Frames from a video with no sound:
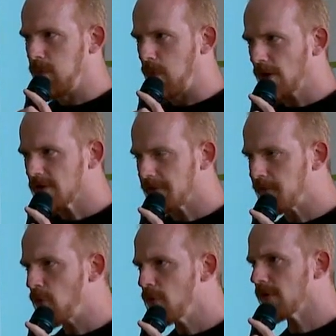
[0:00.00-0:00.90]
what
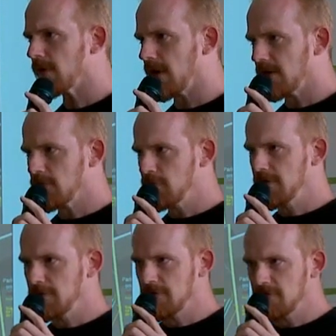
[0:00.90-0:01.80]
for do
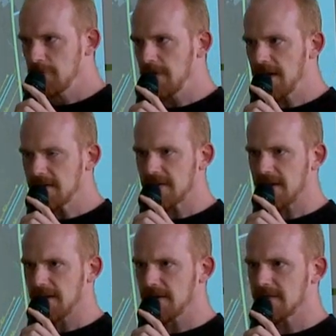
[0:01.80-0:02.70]
you do that,
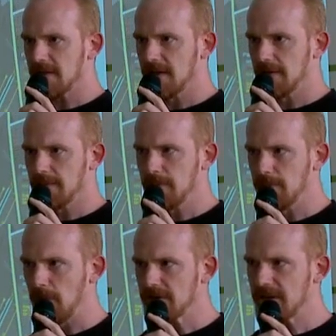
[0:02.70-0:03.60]
and
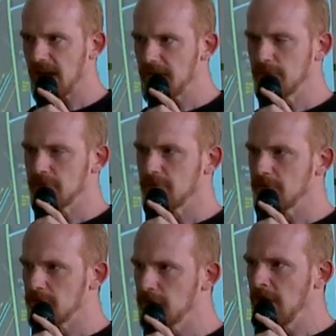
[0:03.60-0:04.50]
what have you to
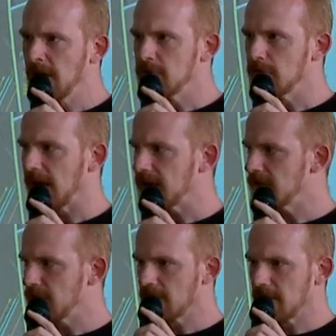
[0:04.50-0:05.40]
do to get
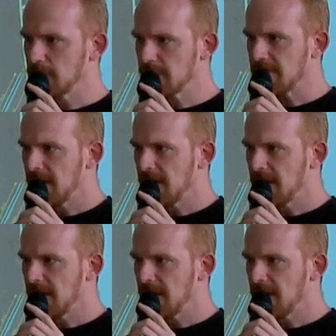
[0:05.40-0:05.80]
your goals.